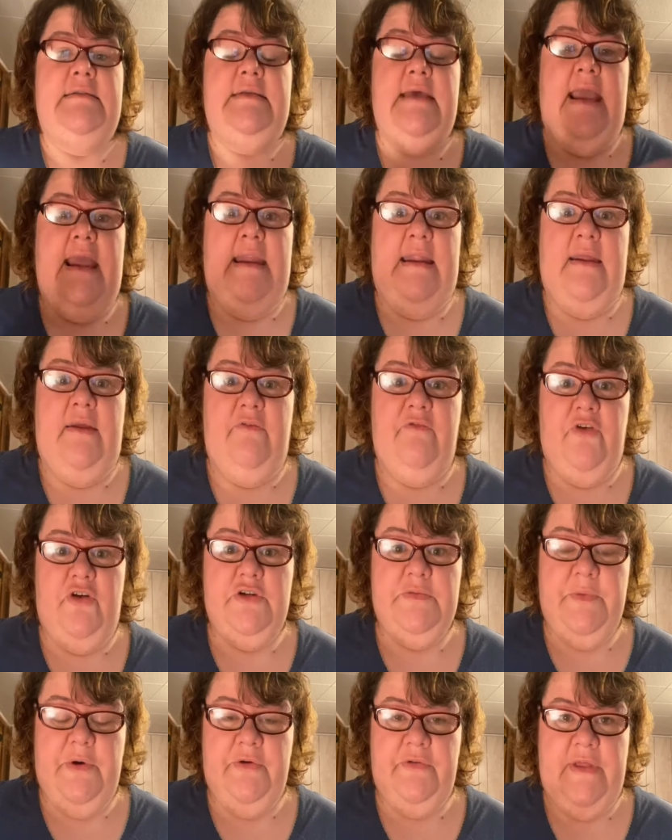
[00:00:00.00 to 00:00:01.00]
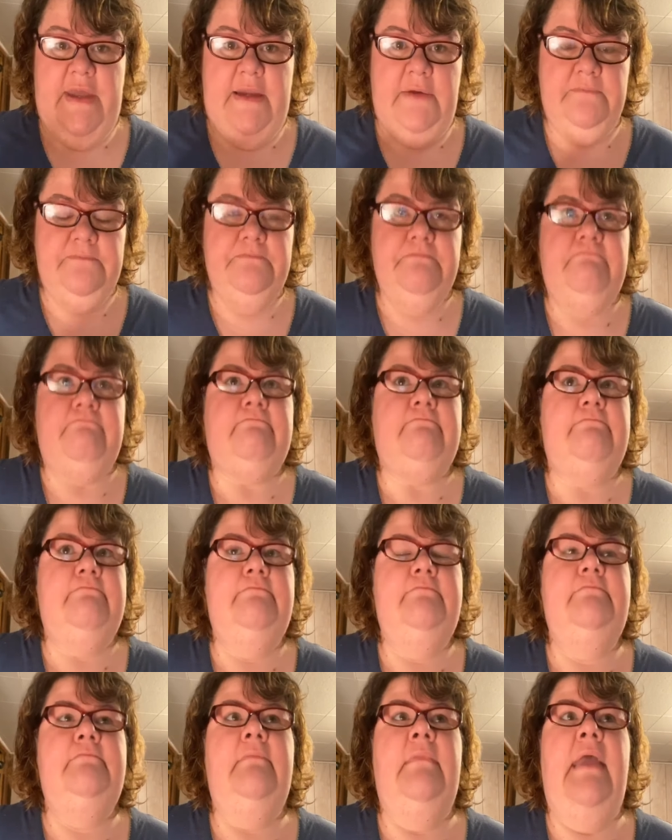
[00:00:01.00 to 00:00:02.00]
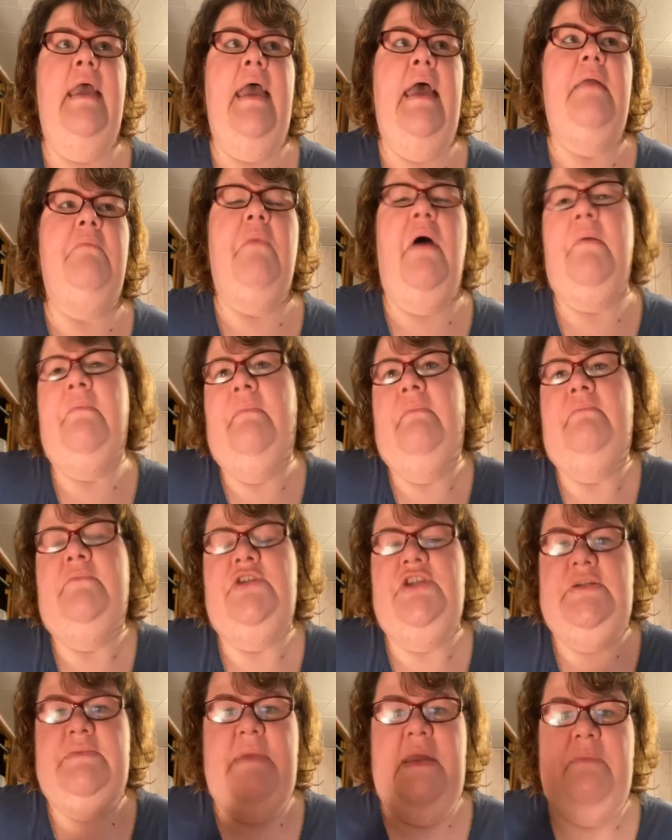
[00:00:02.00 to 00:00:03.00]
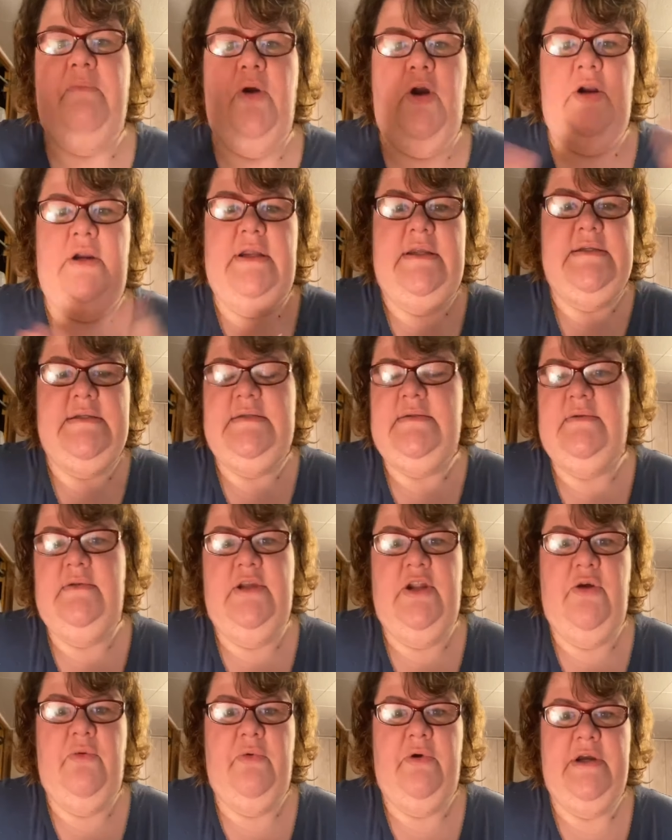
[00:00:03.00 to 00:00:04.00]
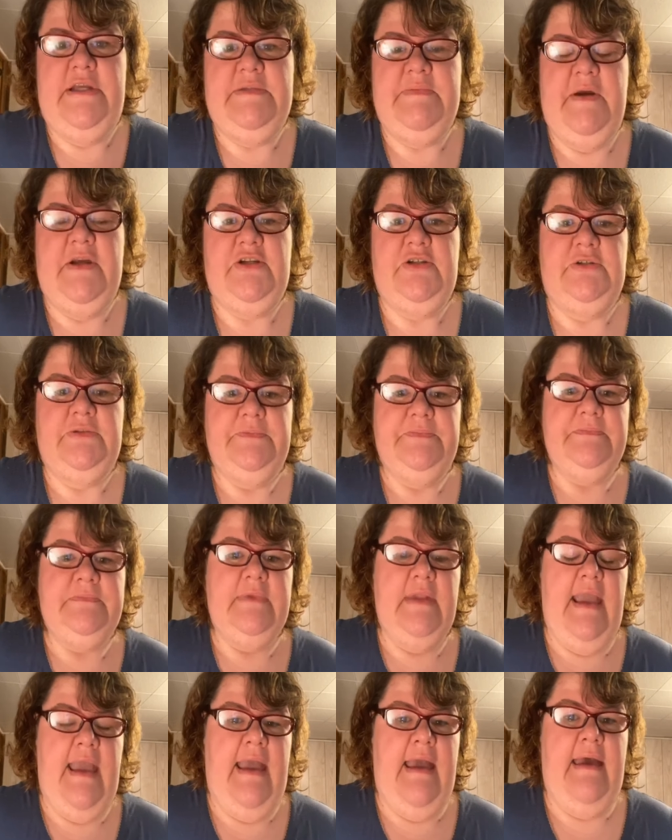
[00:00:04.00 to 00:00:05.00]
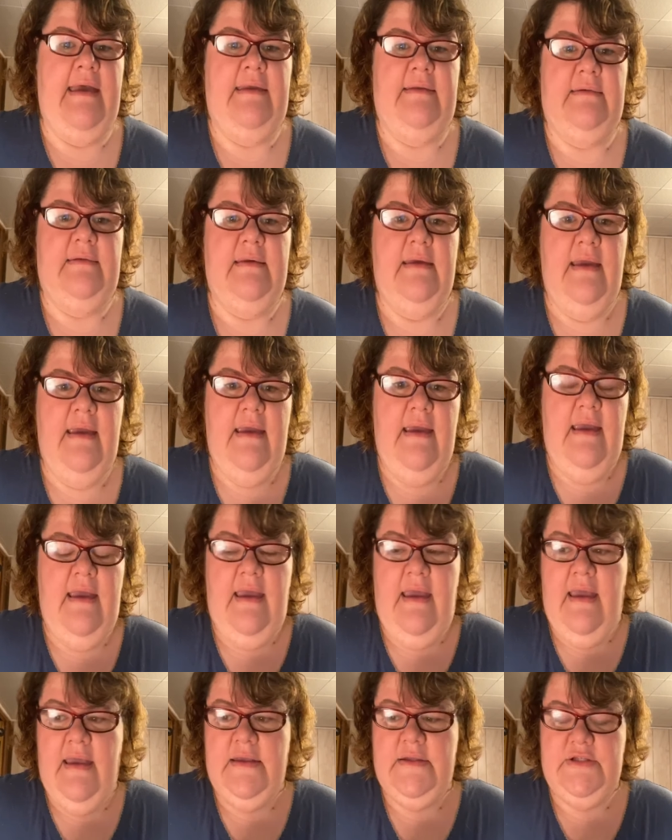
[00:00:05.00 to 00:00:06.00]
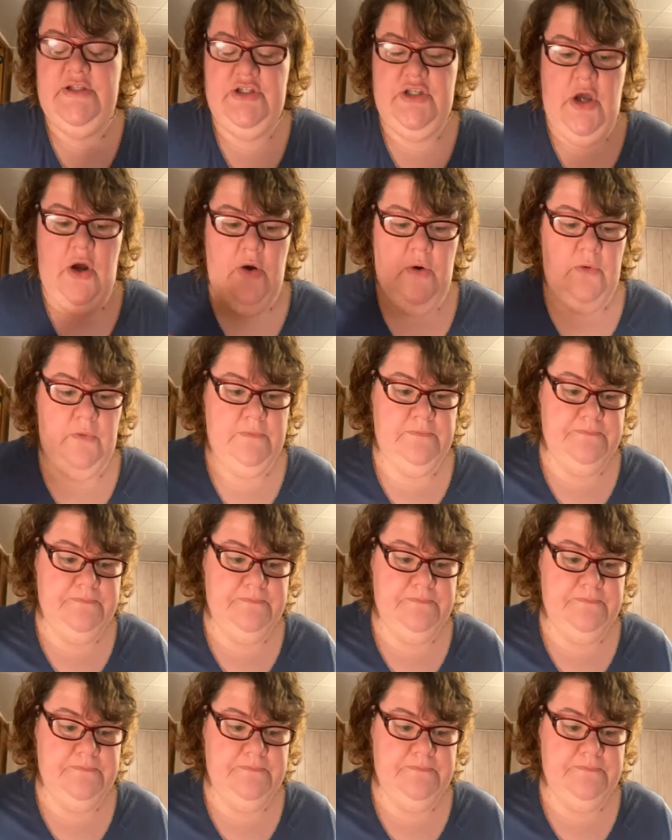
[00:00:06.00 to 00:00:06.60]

81st birthday, and Mom just made parties, really special. And so